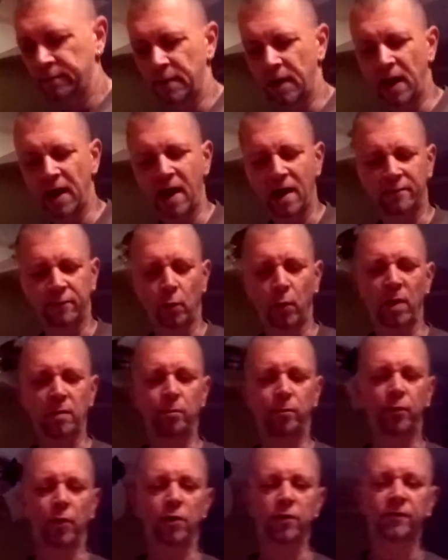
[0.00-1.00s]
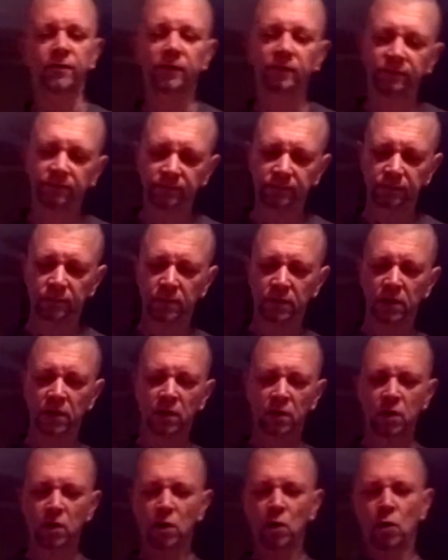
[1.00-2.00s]
I have a windproof,
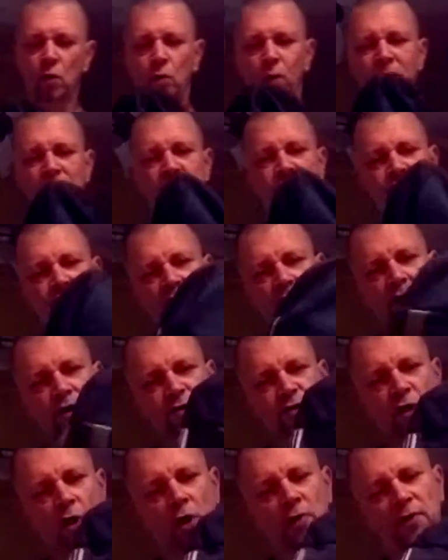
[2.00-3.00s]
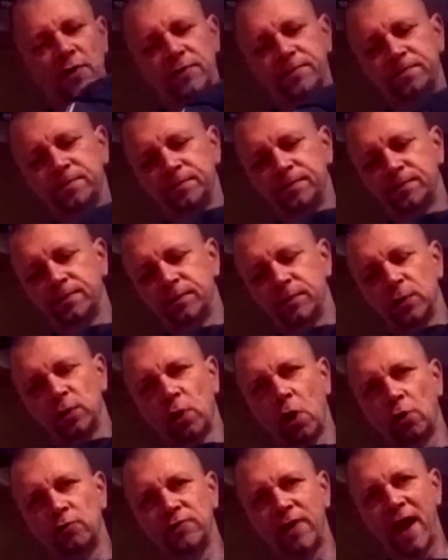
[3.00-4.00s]
which has got the
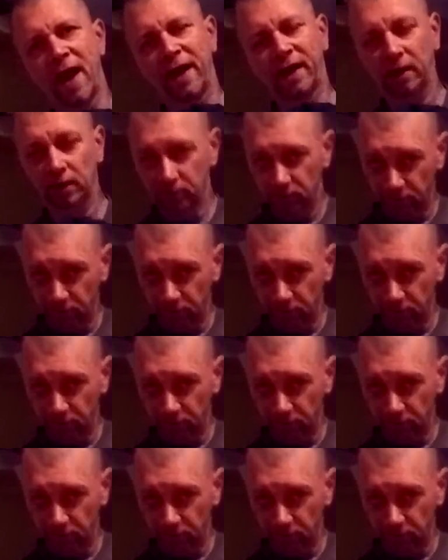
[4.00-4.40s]
long neck,